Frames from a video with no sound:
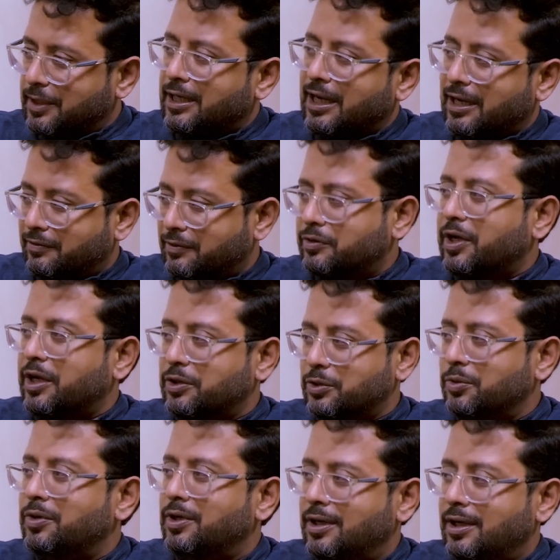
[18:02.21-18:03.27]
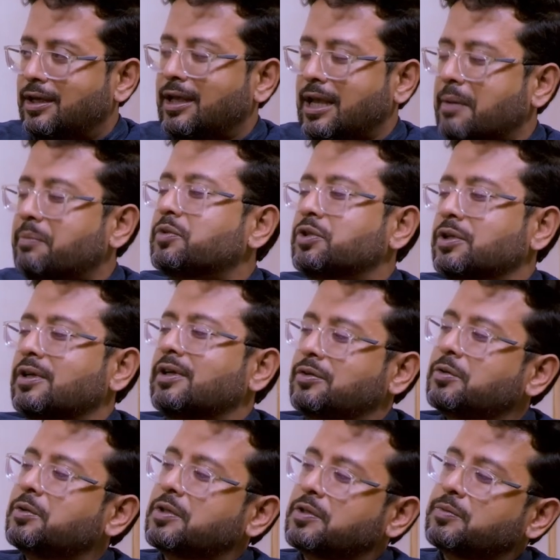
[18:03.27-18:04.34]
that I have tried to capture
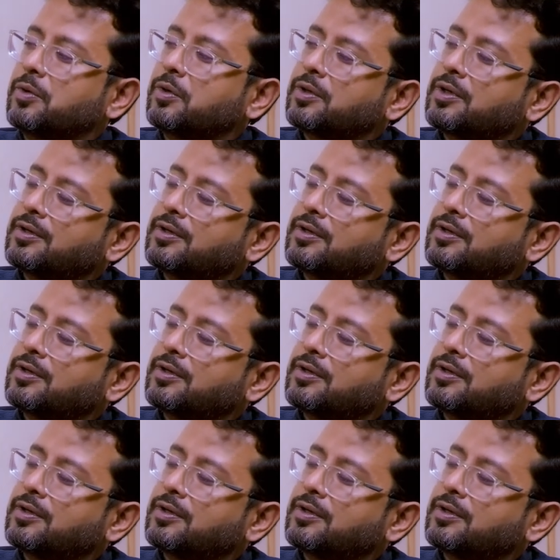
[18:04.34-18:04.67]
through this book.